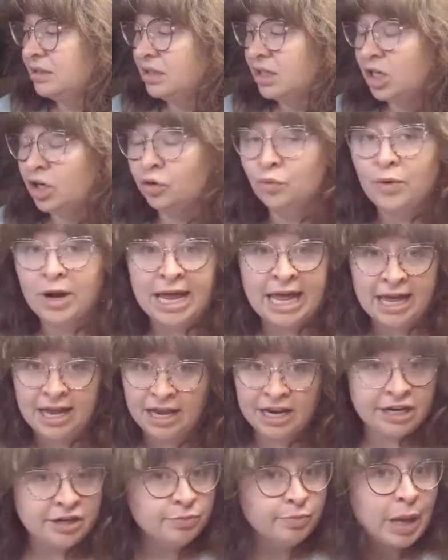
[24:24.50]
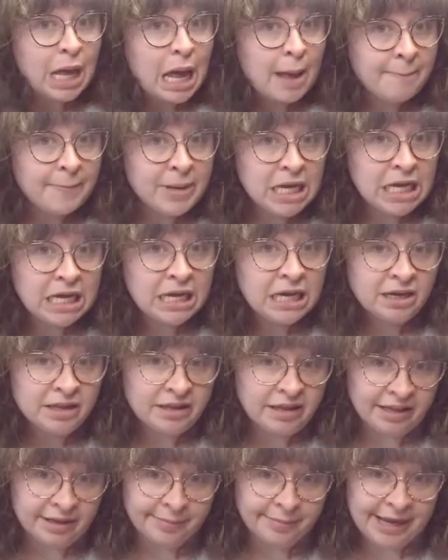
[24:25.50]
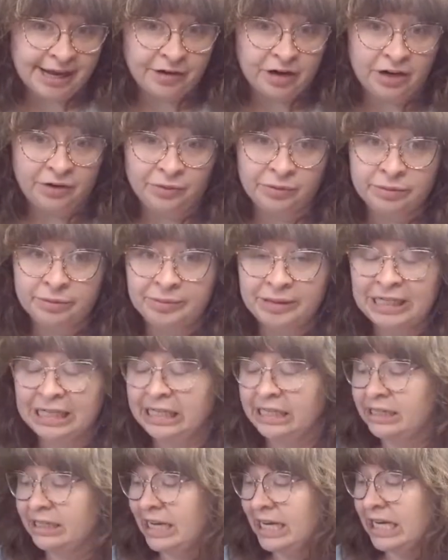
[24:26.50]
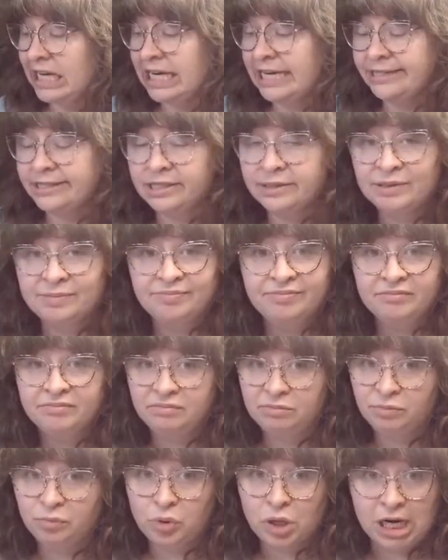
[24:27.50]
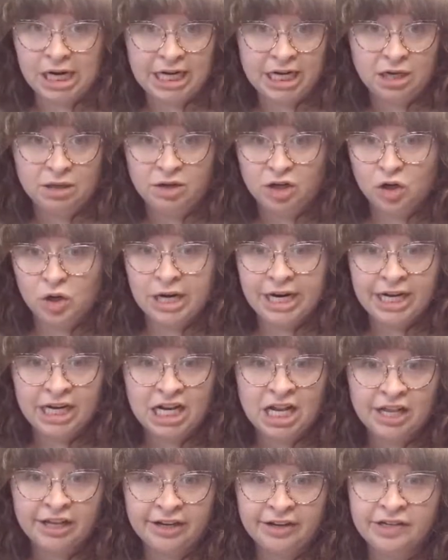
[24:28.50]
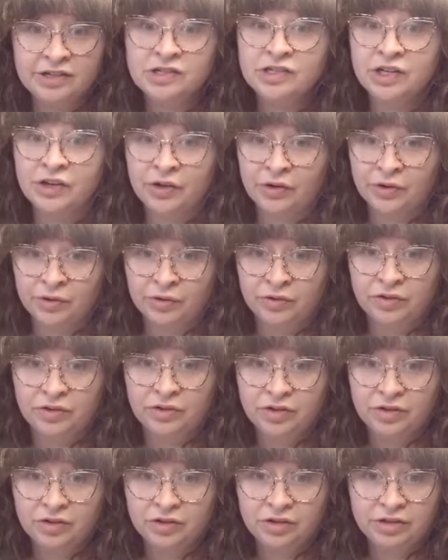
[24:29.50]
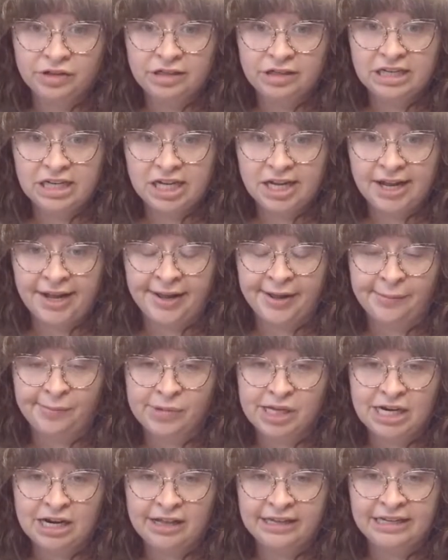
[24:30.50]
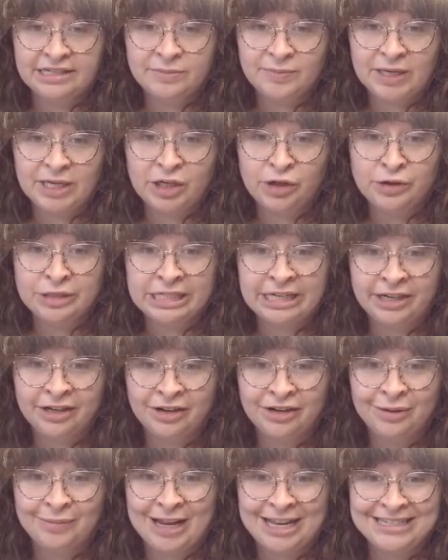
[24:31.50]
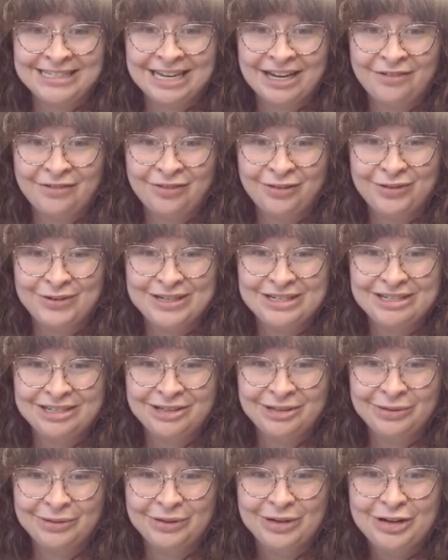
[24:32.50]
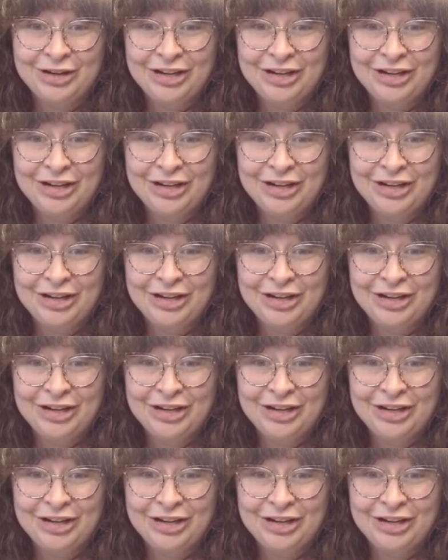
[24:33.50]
red poppy, then the background would be like a nice bright green color. And so Analia's been using her masking fluid to